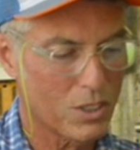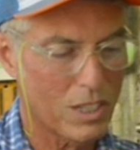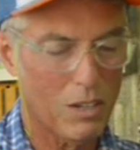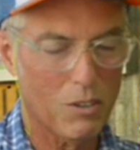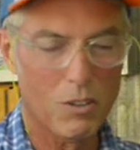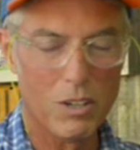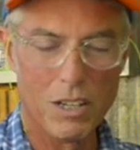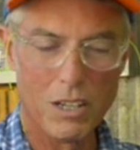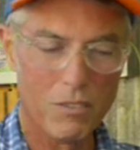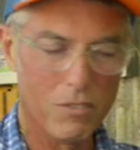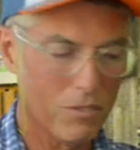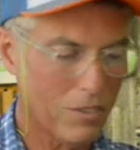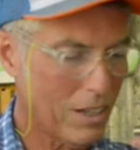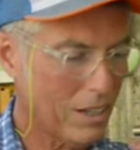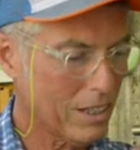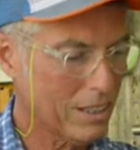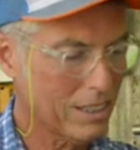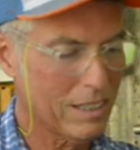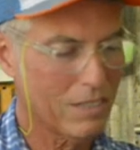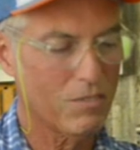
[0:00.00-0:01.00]
That way, if
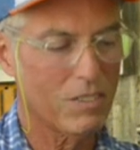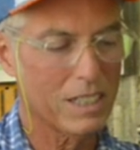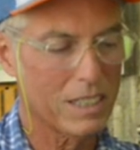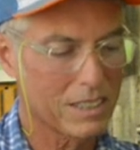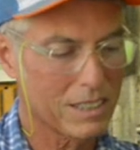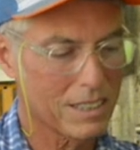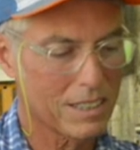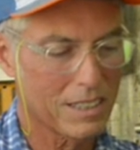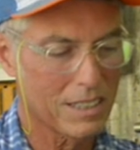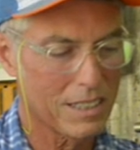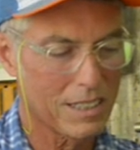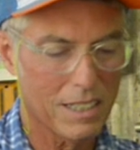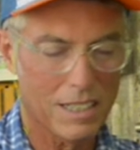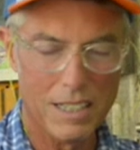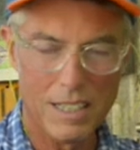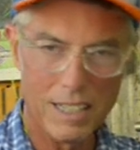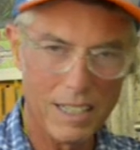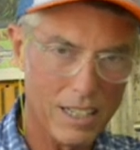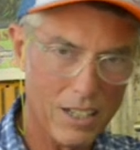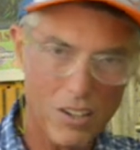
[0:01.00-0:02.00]
I, if I get to the end
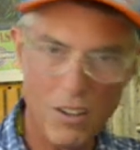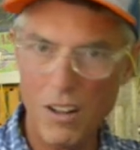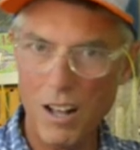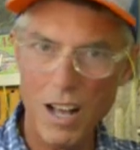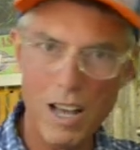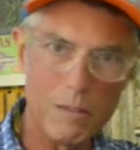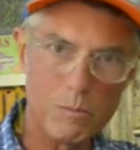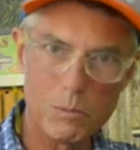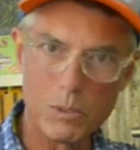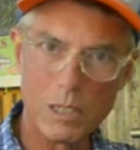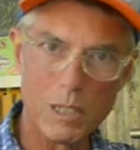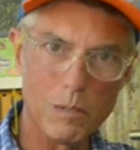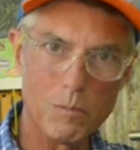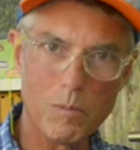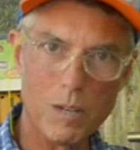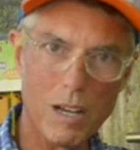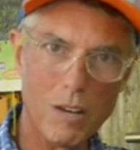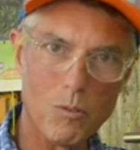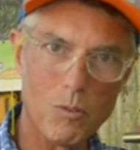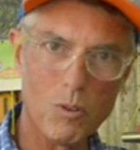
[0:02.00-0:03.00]
and I get all hyped
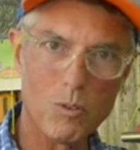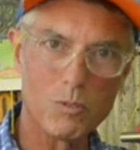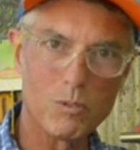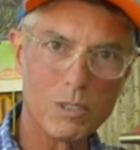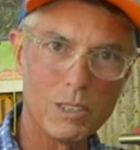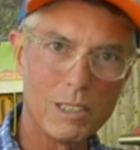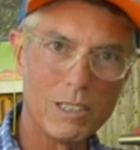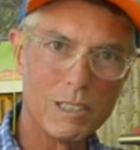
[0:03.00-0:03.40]
up, I won't